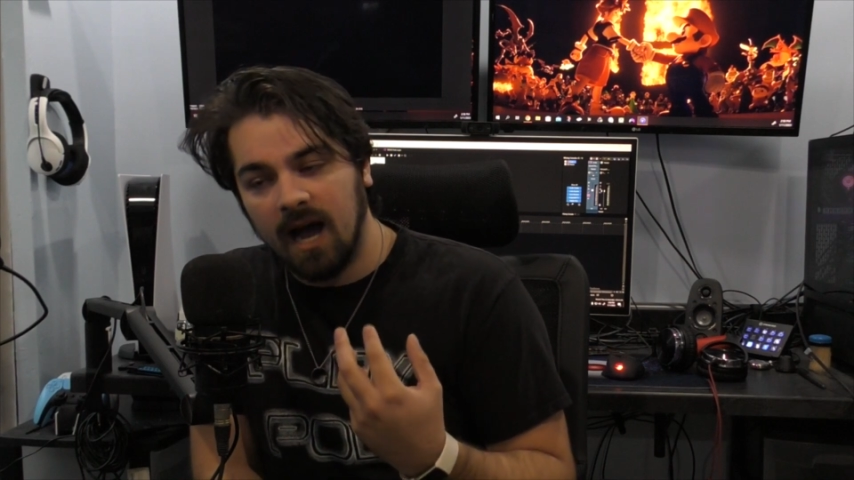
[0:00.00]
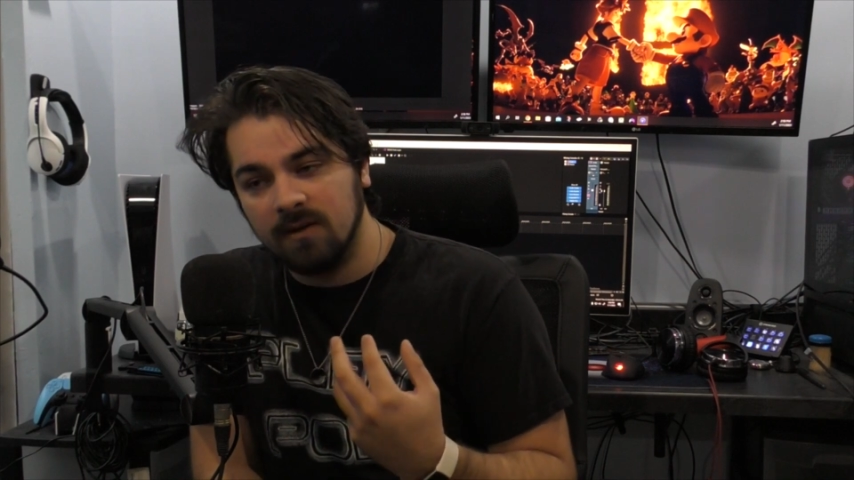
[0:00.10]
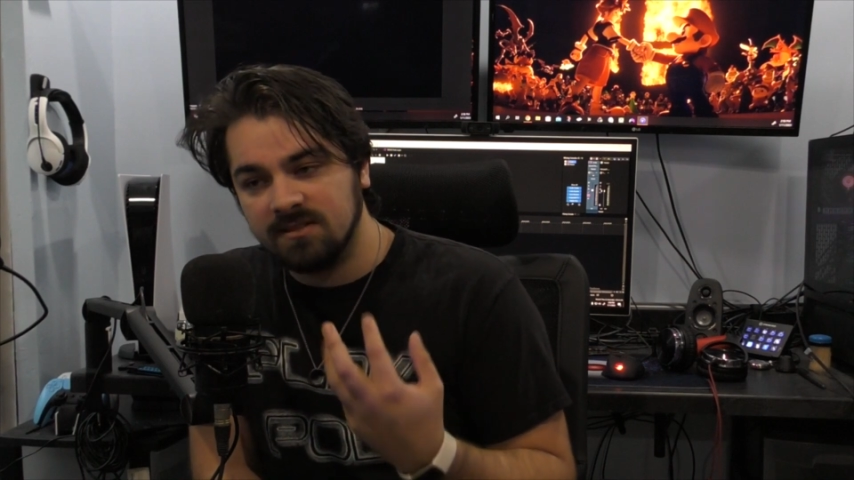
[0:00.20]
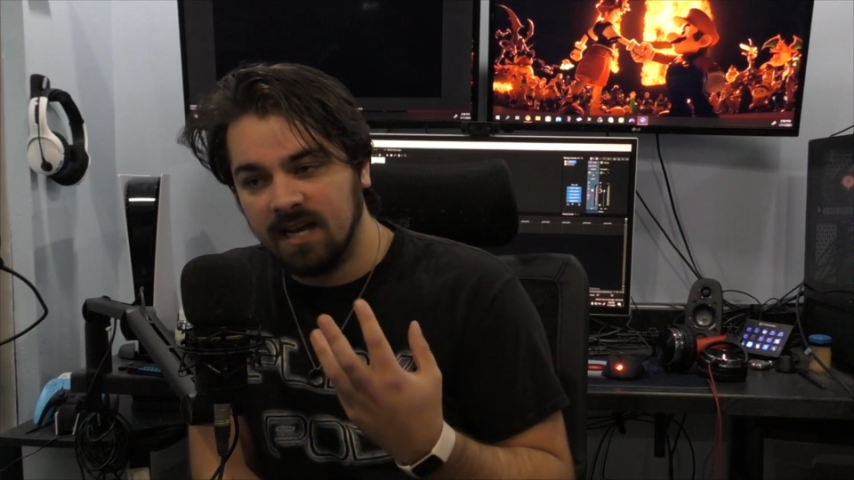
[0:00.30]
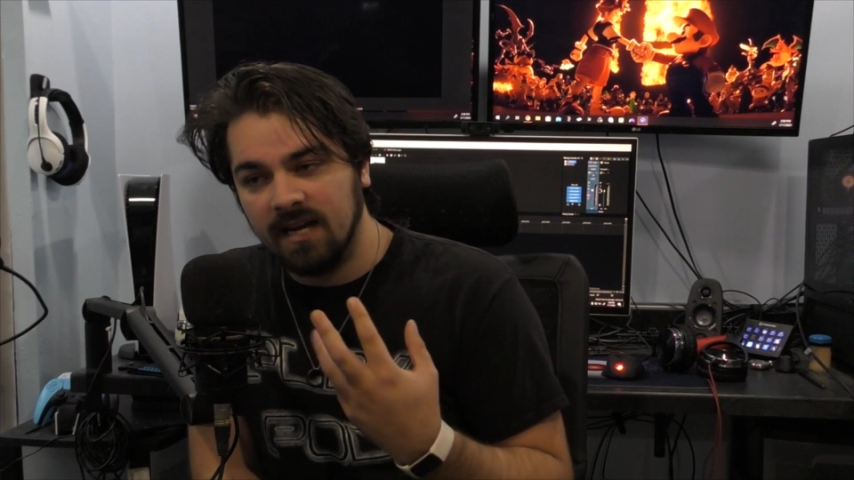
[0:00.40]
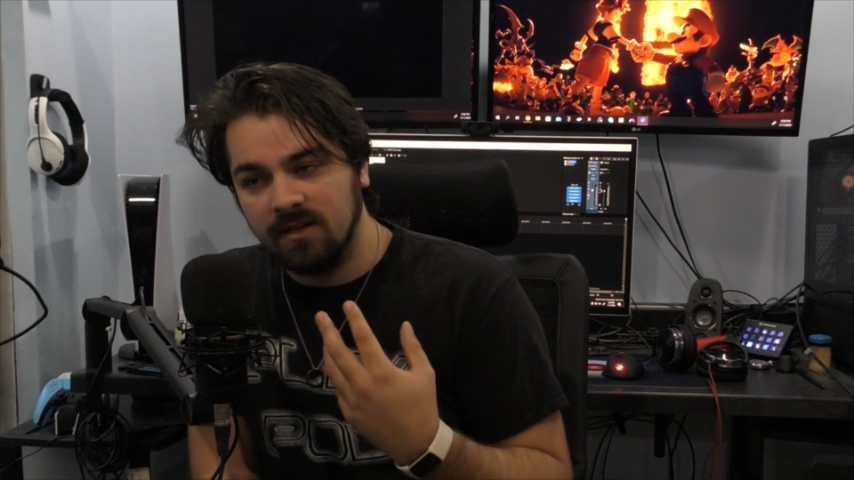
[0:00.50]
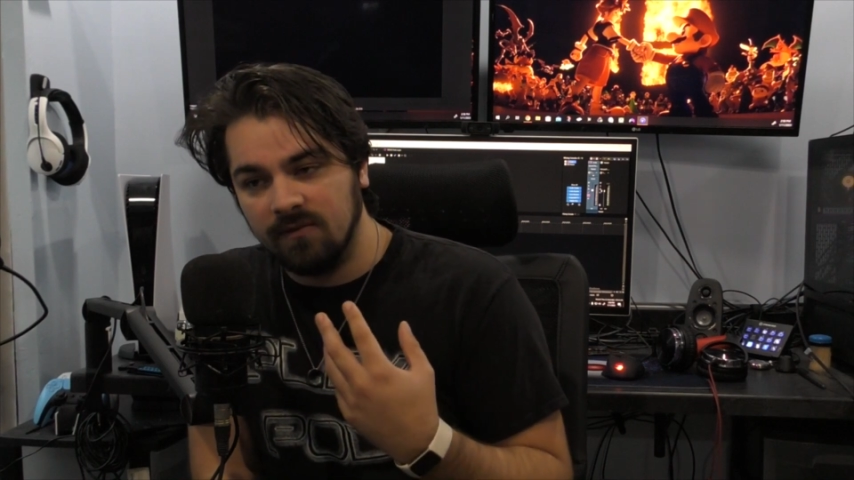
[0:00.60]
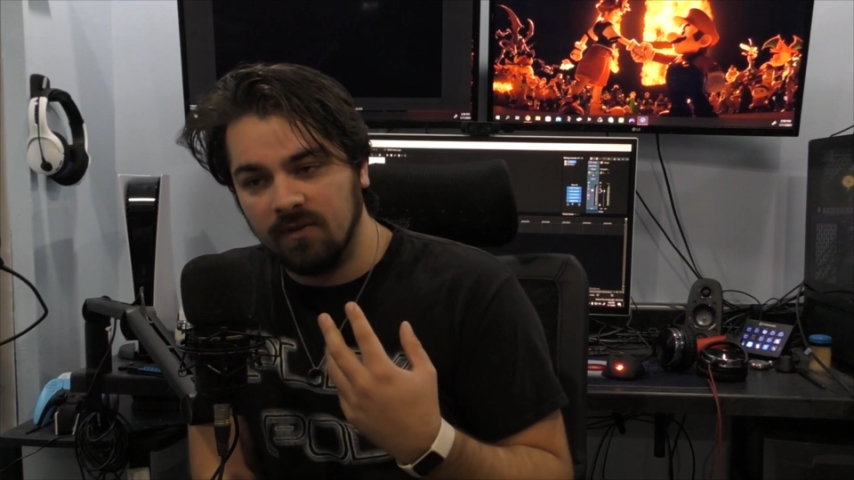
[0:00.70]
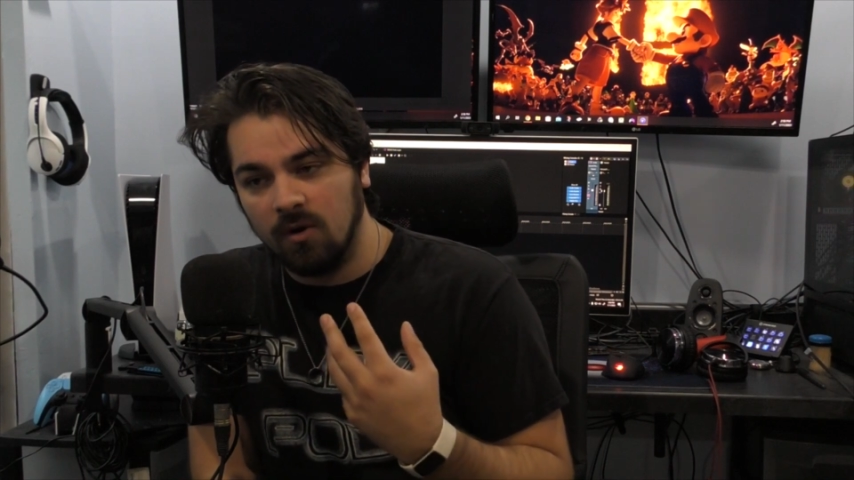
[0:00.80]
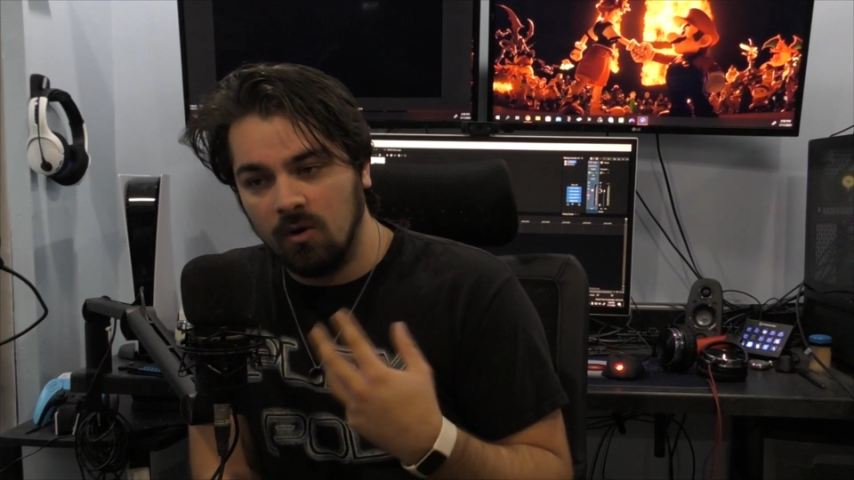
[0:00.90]
outside
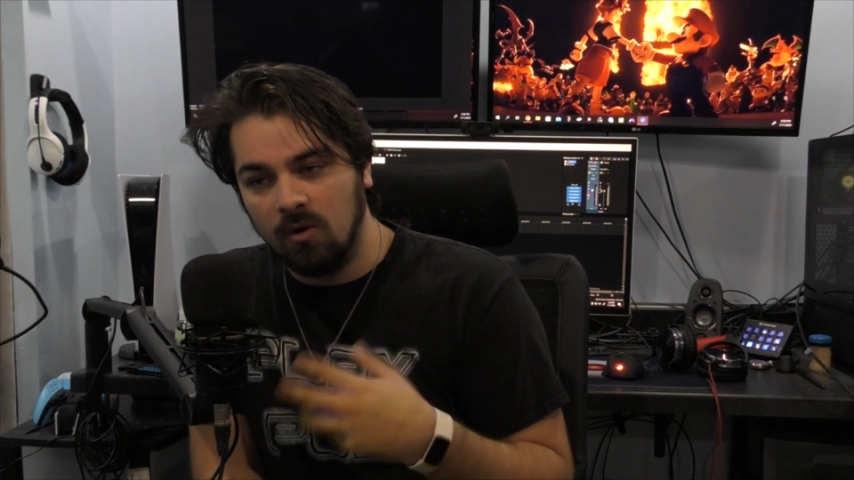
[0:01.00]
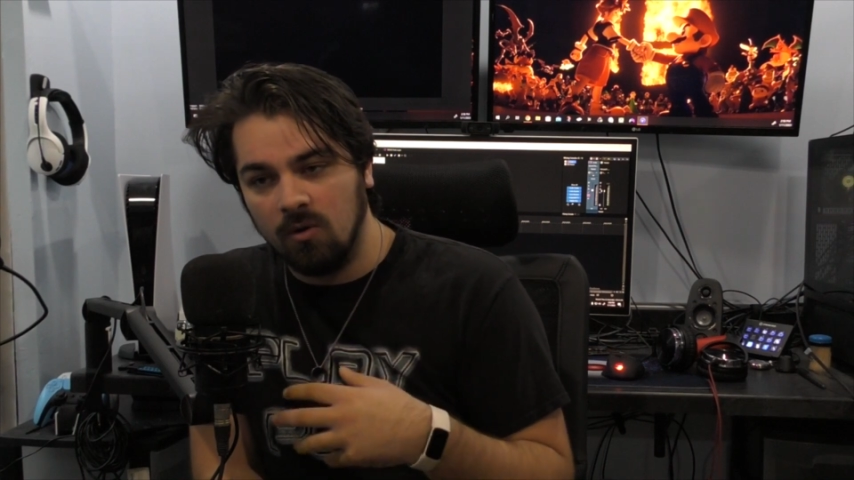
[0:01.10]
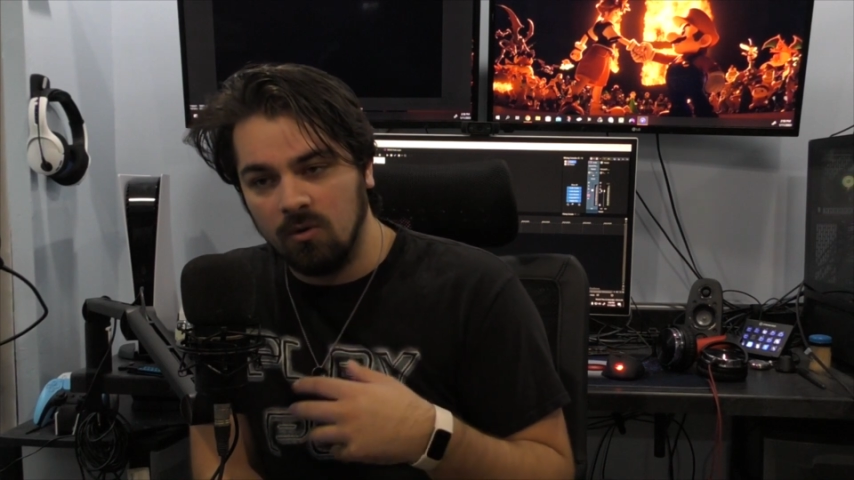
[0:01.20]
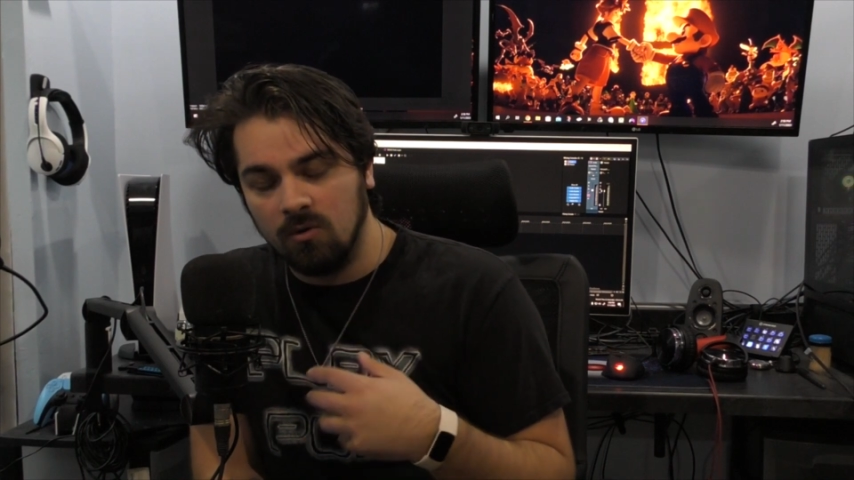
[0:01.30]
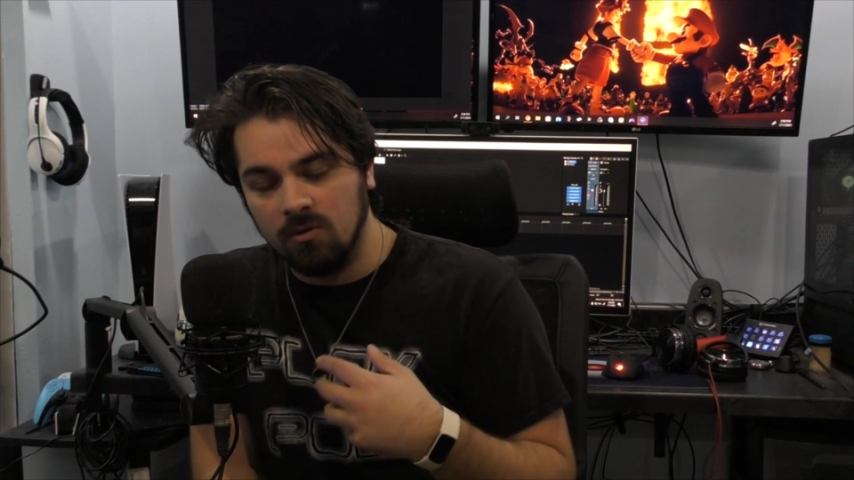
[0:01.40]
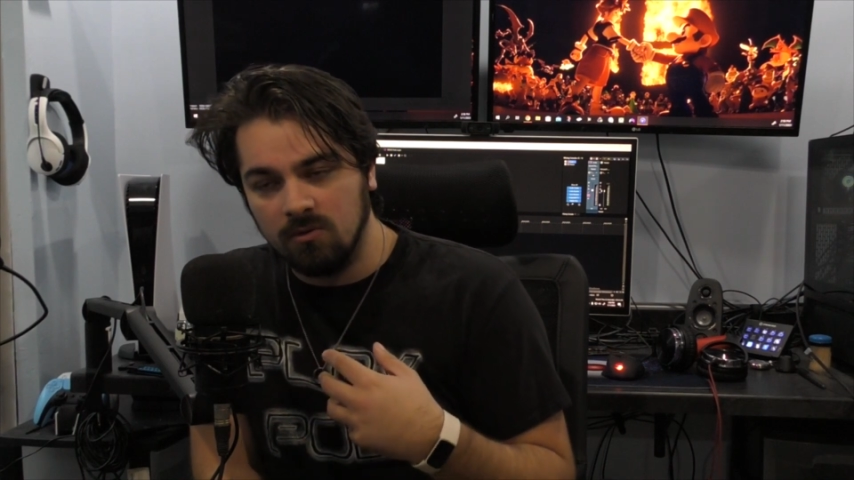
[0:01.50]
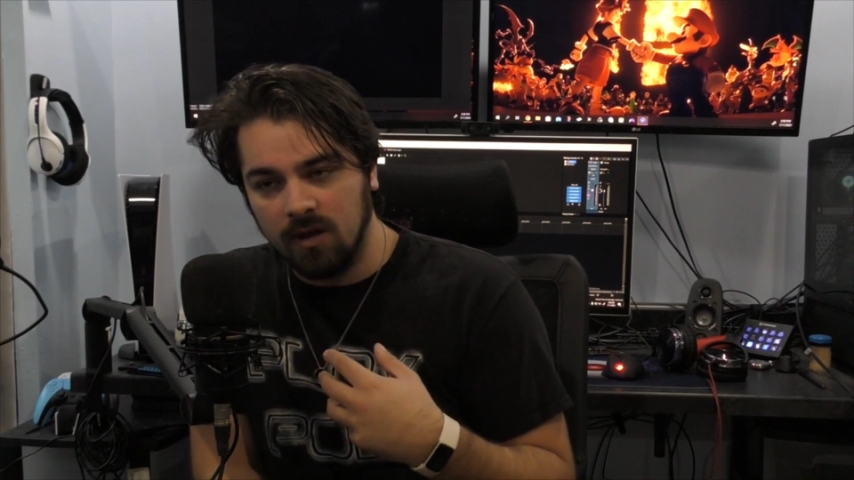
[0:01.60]
of the whole,